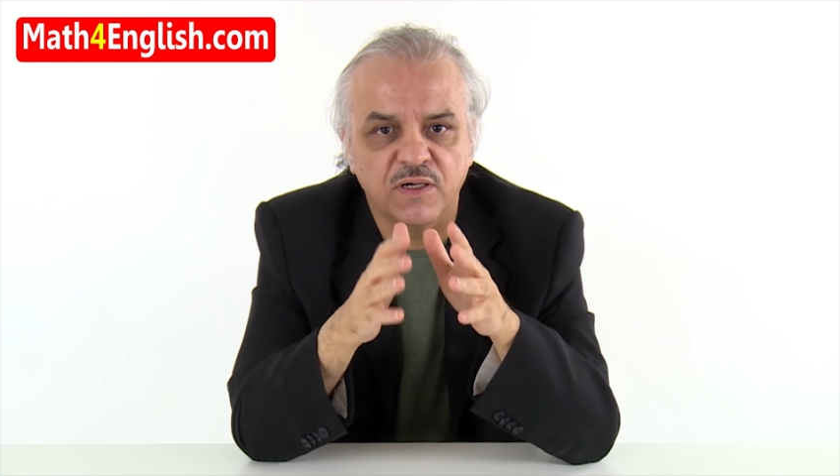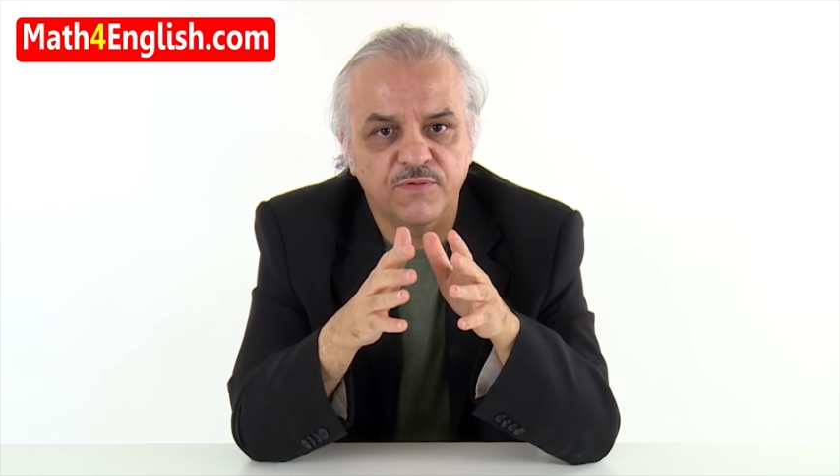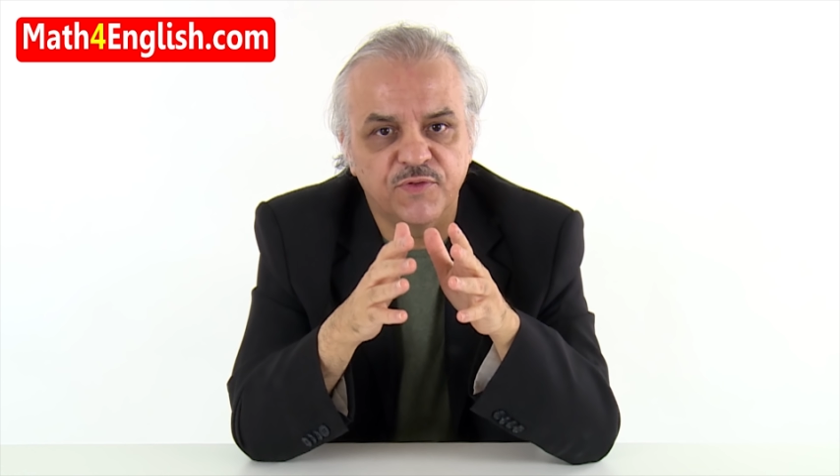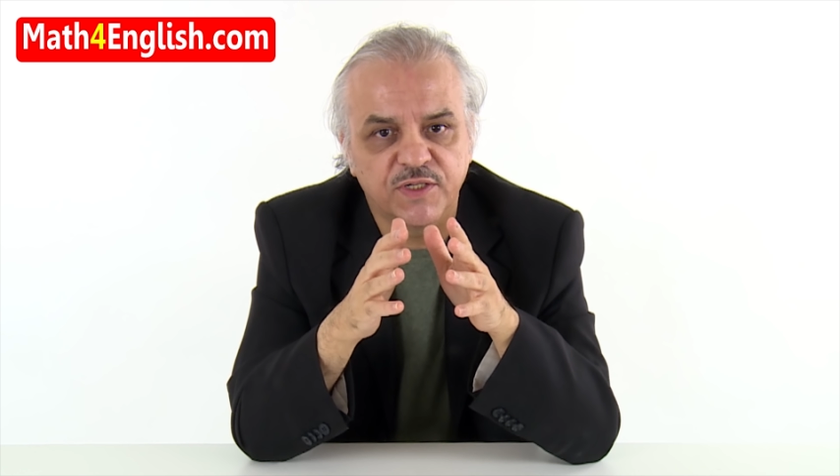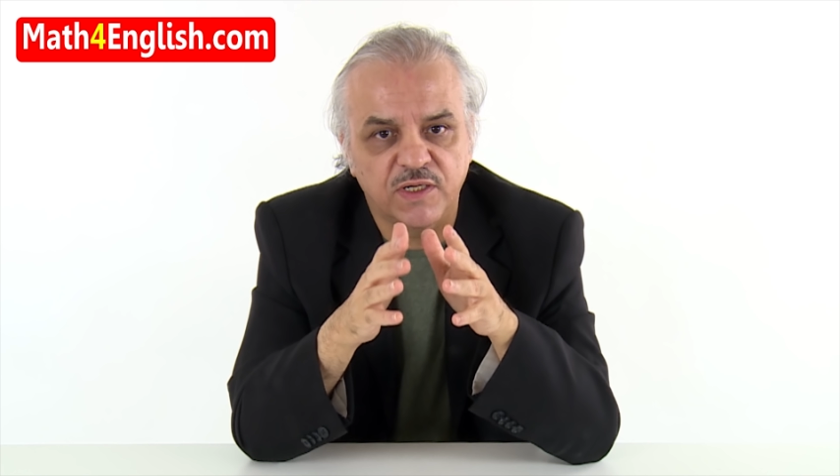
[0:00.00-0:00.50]

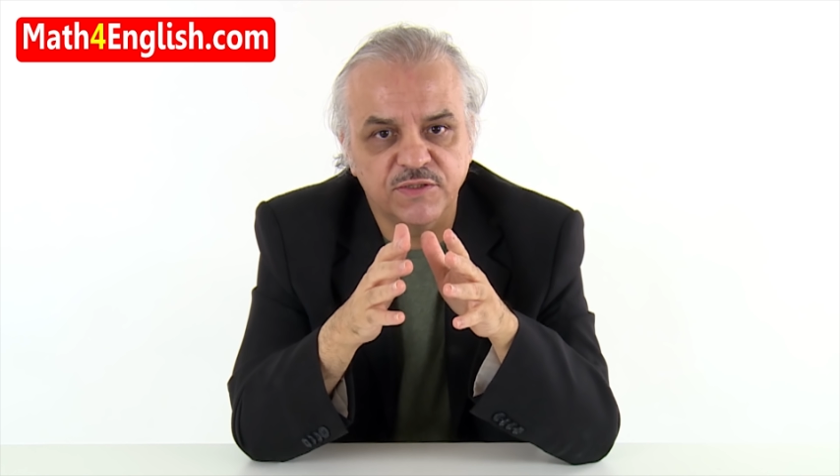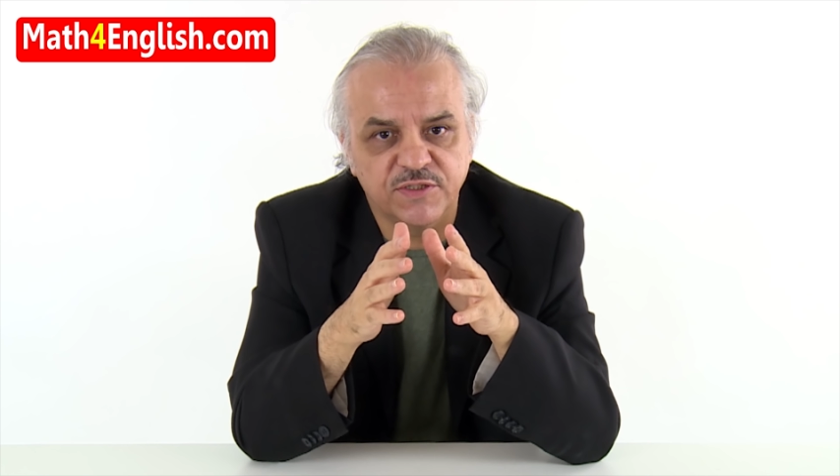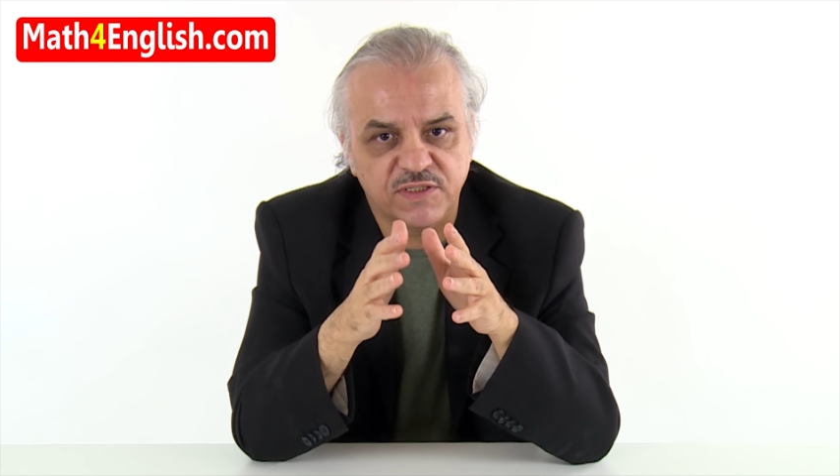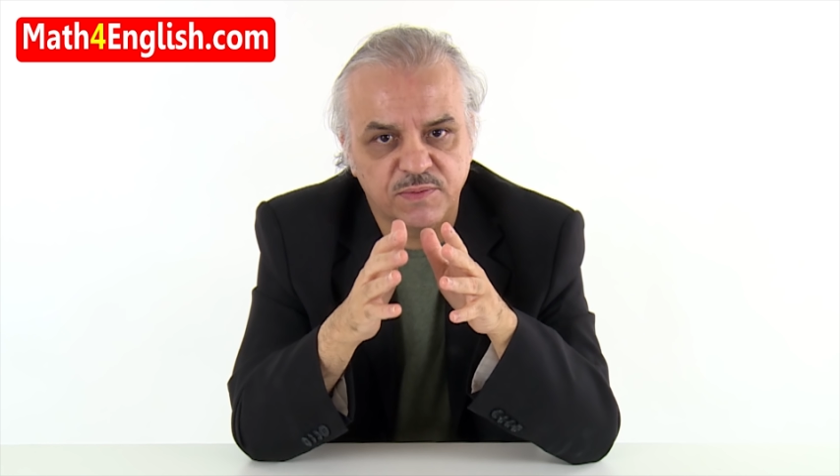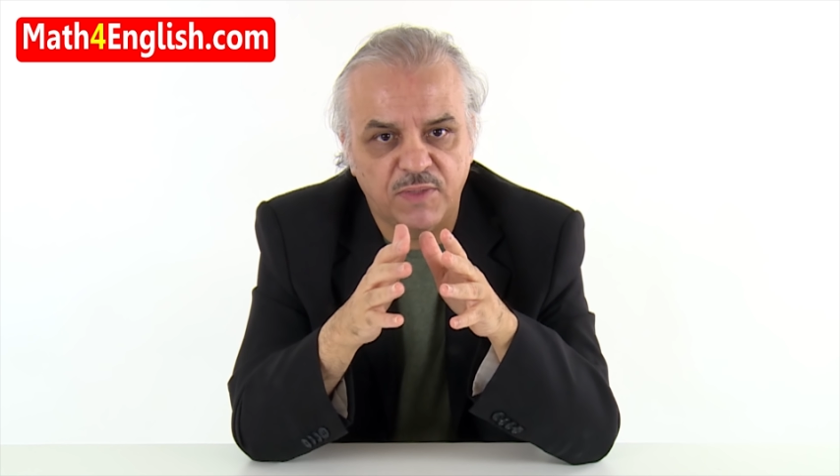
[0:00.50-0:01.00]
of the
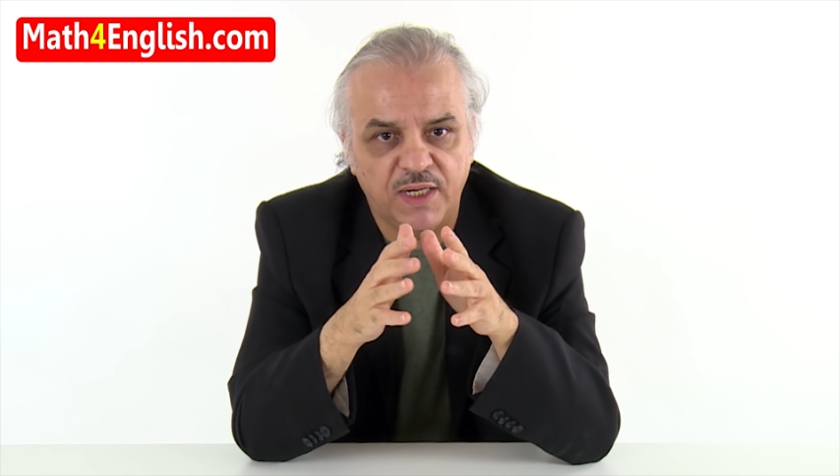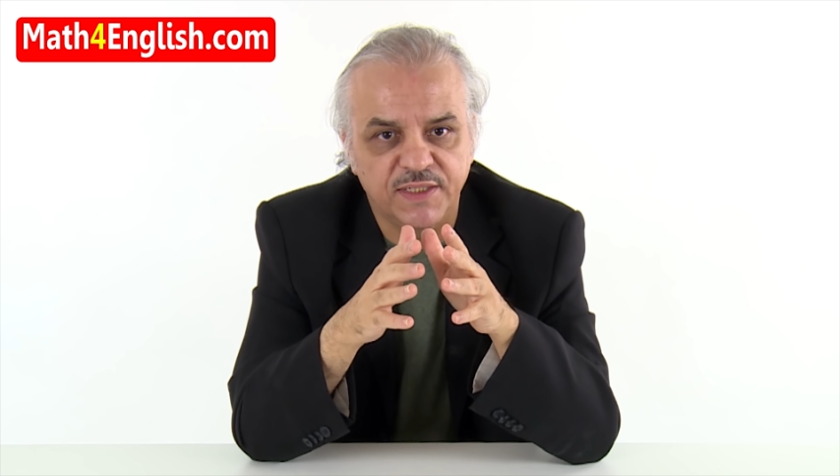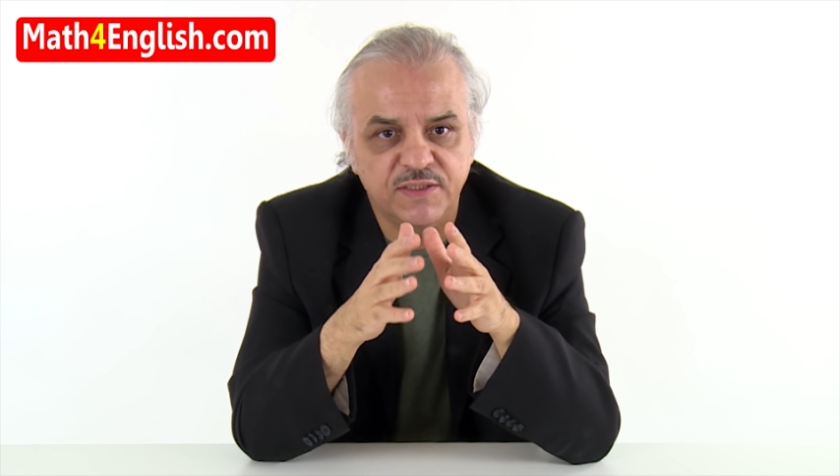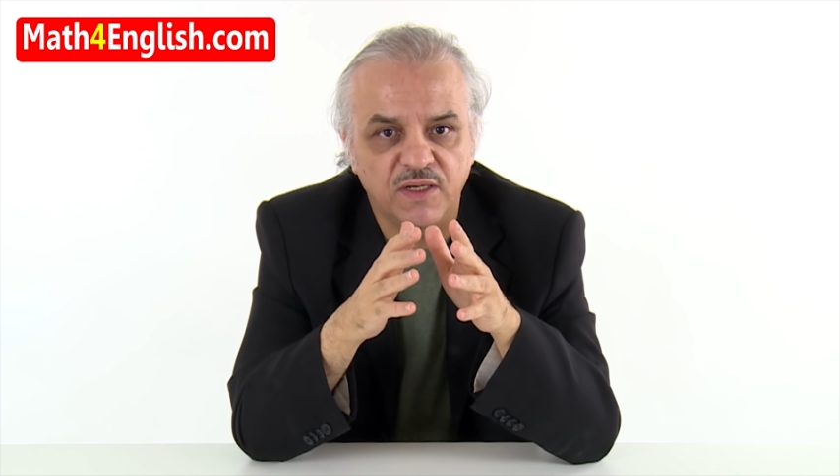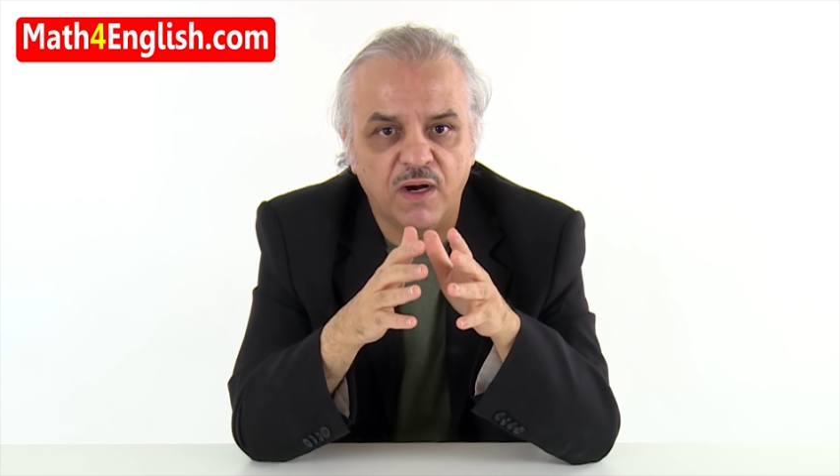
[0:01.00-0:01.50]
conscious
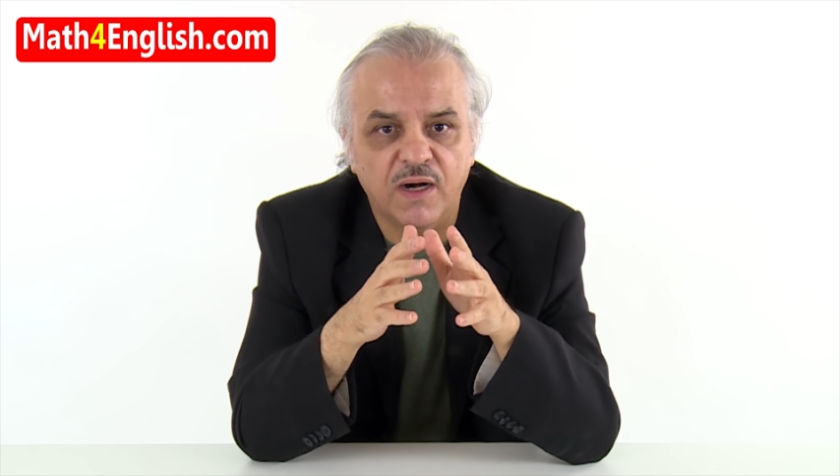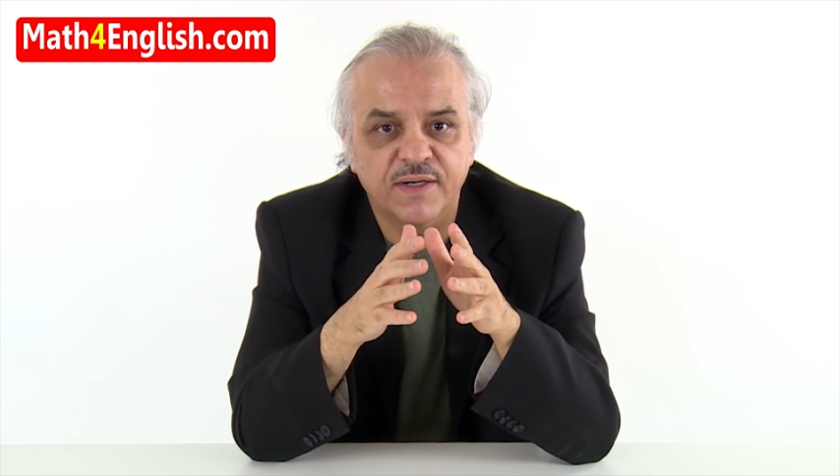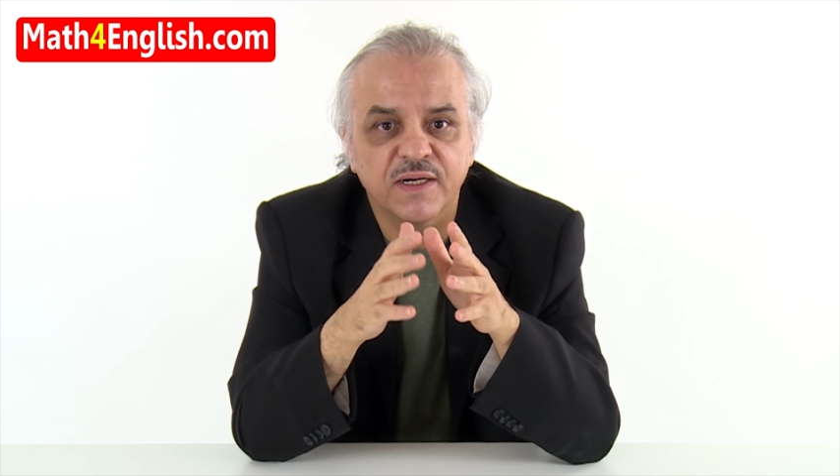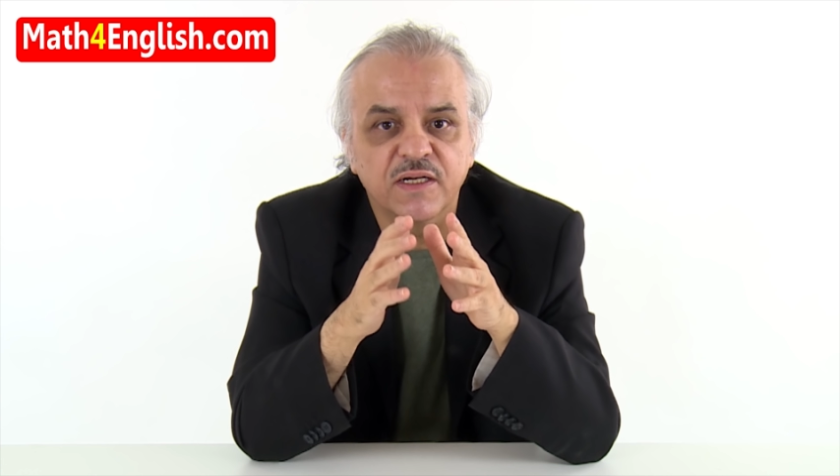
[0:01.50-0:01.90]
mind are